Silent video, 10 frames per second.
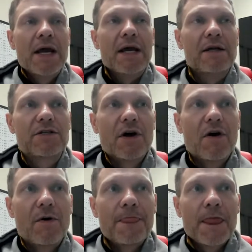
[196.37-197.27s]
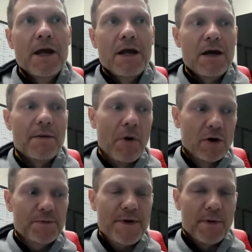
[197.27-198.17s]
And so
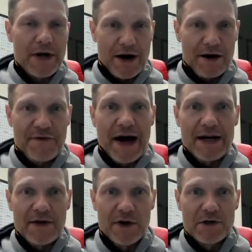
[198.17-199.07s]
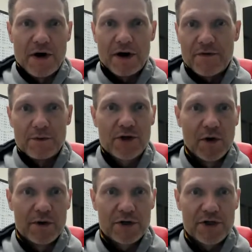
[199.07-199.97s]
most people carry fat in their trunk from
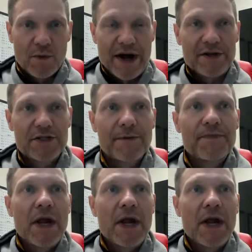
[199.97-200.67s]
shoulders to waist.